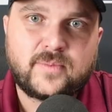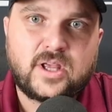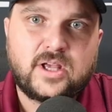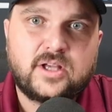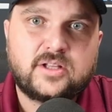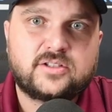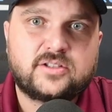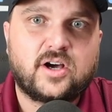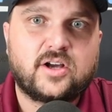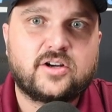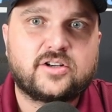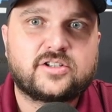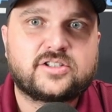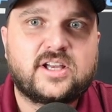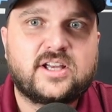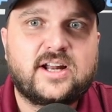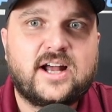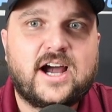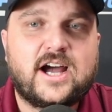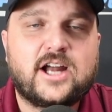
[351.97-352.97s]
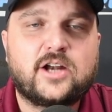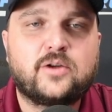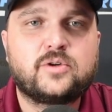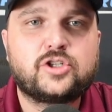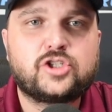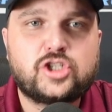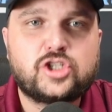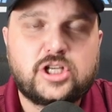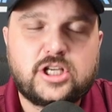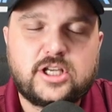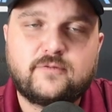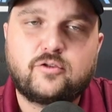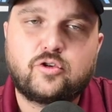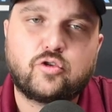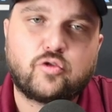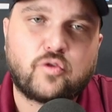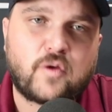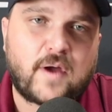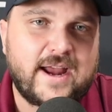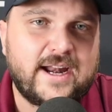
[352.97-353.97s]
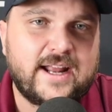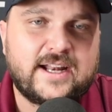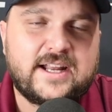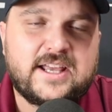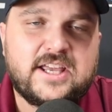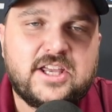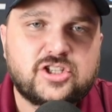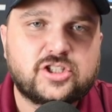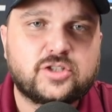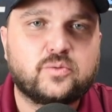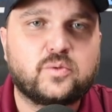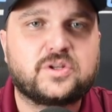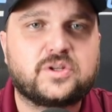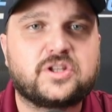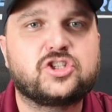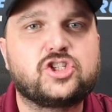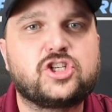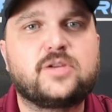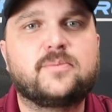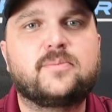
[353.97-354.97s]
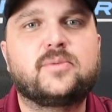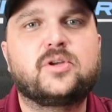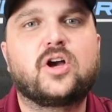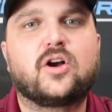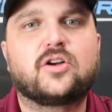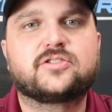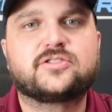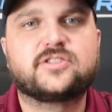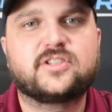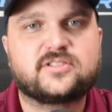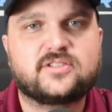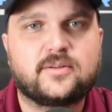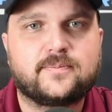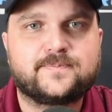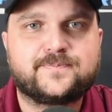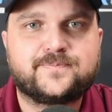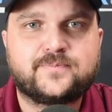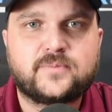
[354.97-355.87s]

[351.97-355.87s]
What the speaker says: to understand how to achieve great adhesion with a GPR system,